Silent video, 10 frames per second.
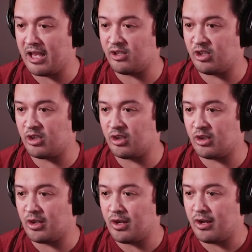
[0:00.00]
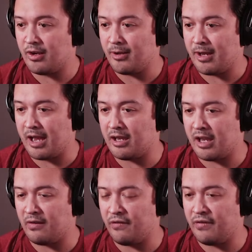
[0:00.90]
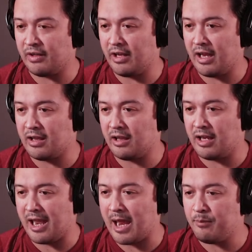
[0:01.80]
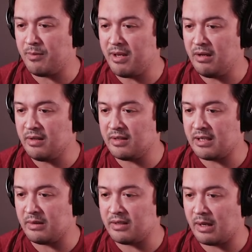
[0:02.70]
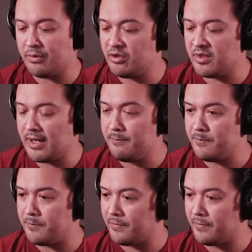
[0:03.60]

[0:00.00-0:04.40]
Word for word: yes. And then fill it in the abdomen. Is that, is that what you said?